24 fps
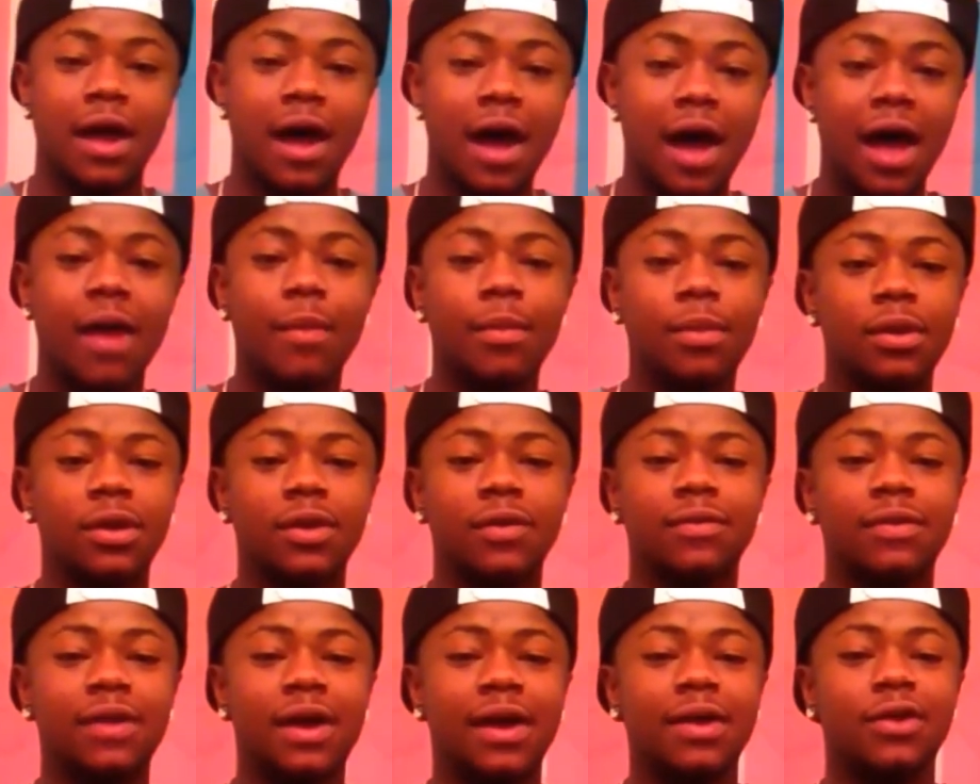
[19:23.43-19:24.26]
I
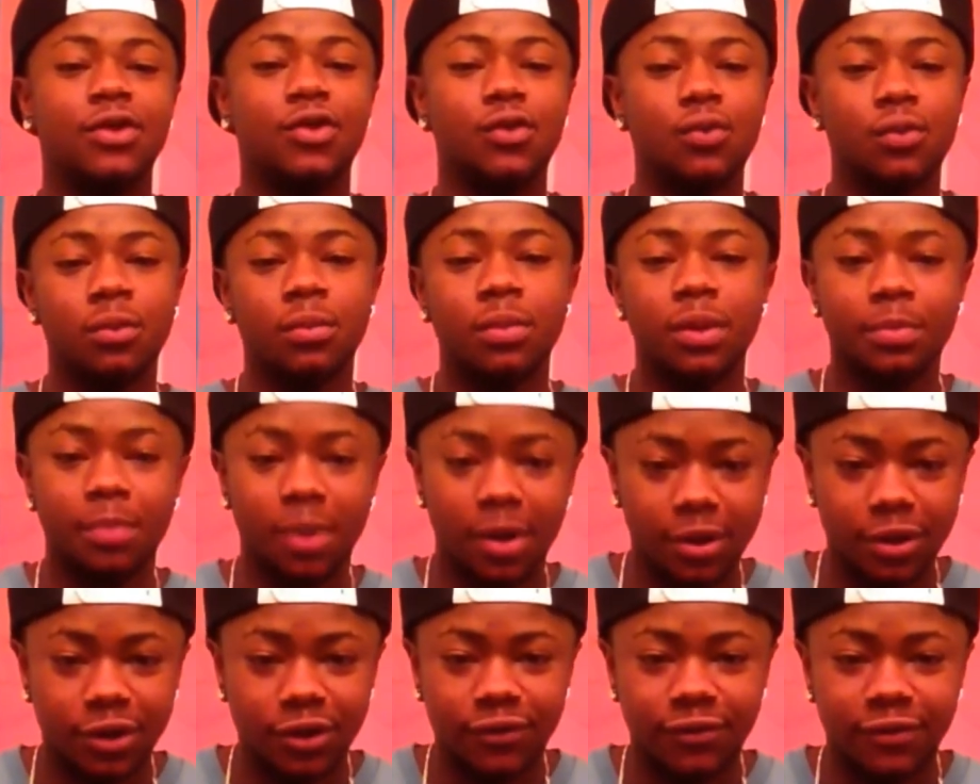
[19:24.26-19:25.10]
believe that you will be
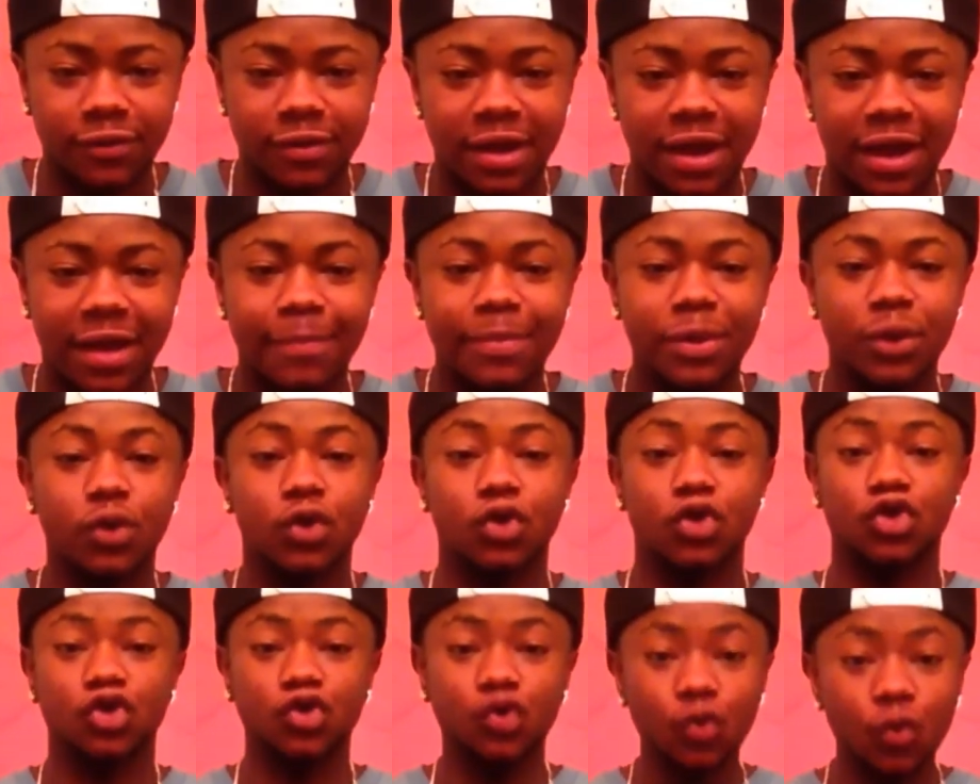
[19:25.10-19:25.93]
punished for that,
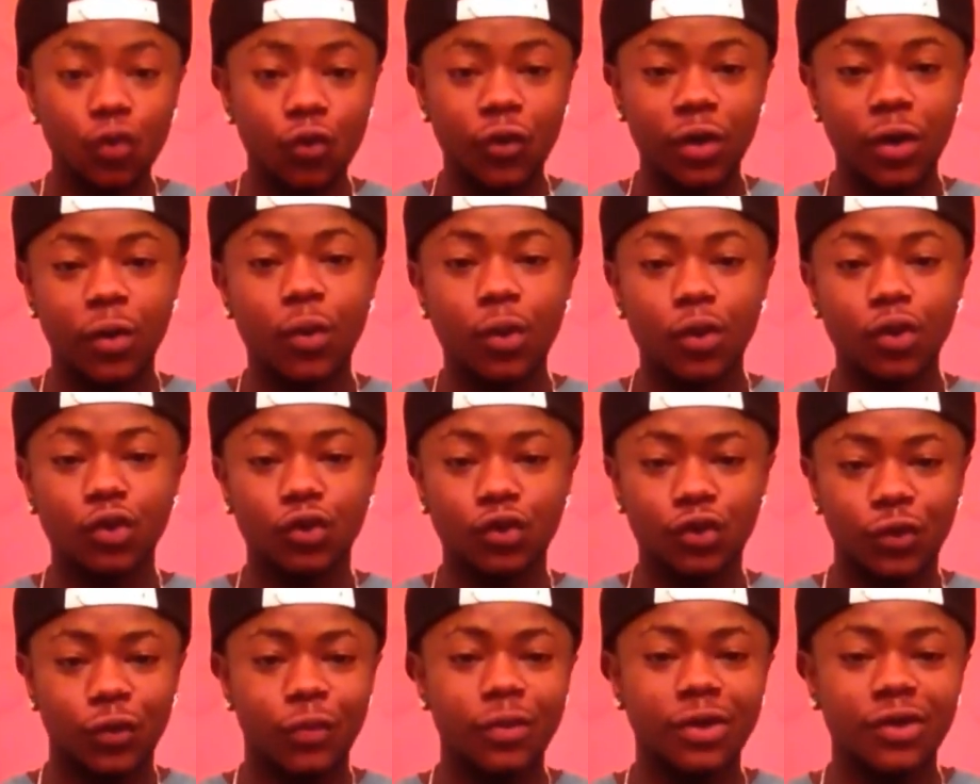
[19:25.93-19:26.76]
because you think what you're
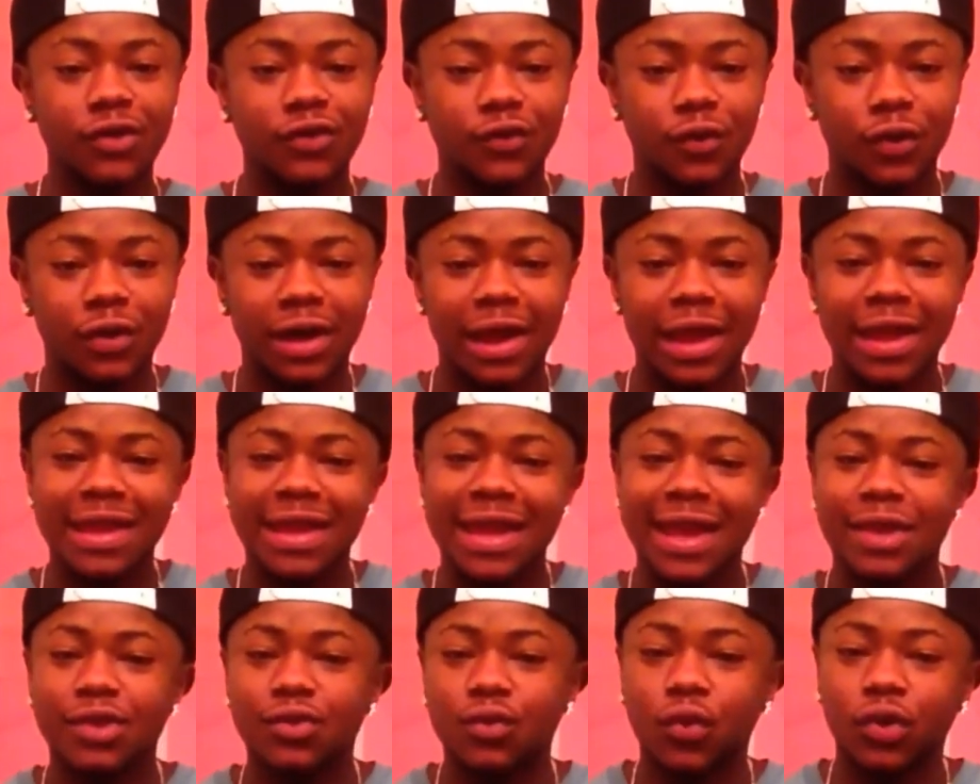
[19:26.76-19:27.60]
doing is wrong, and
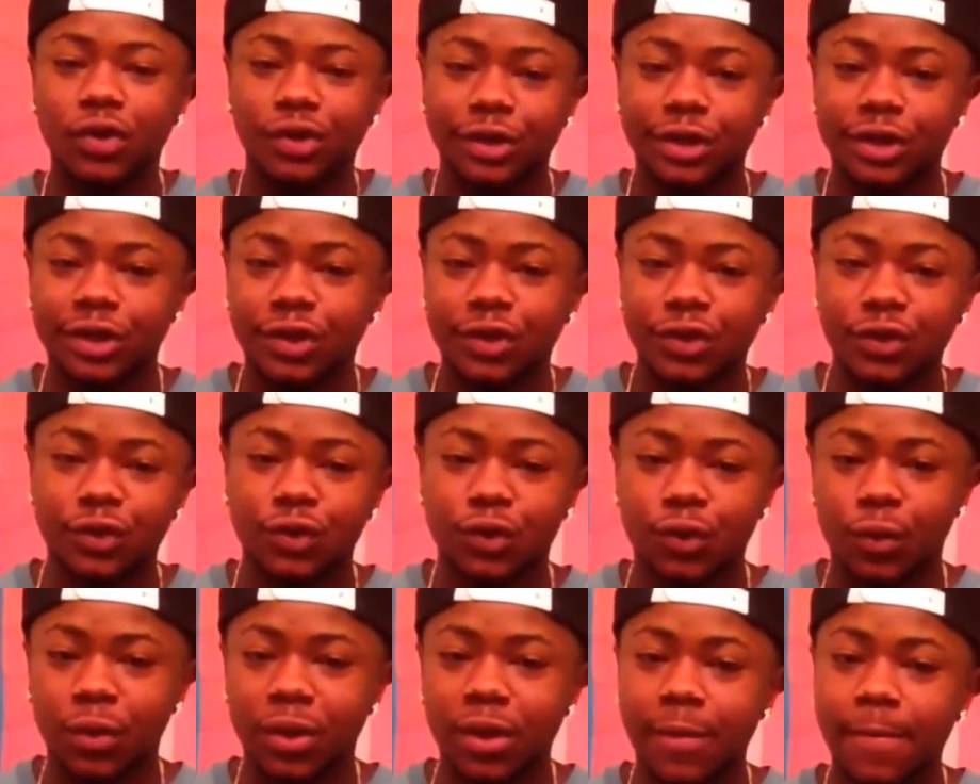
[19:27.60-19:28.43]
yet you continue to
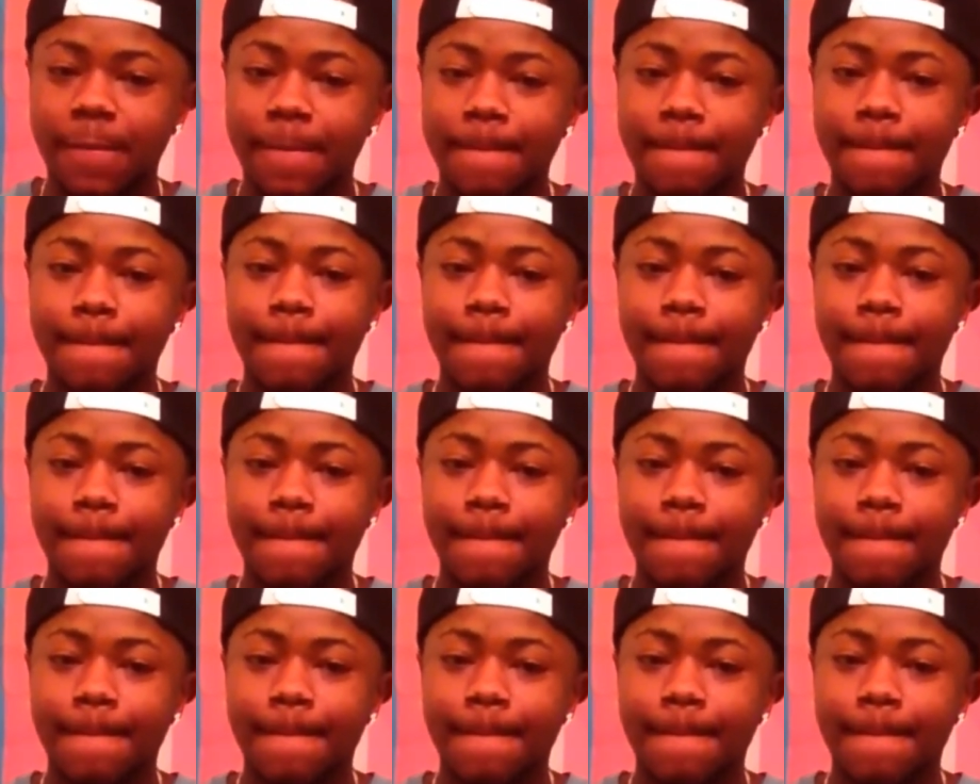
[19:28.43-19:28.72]
do it.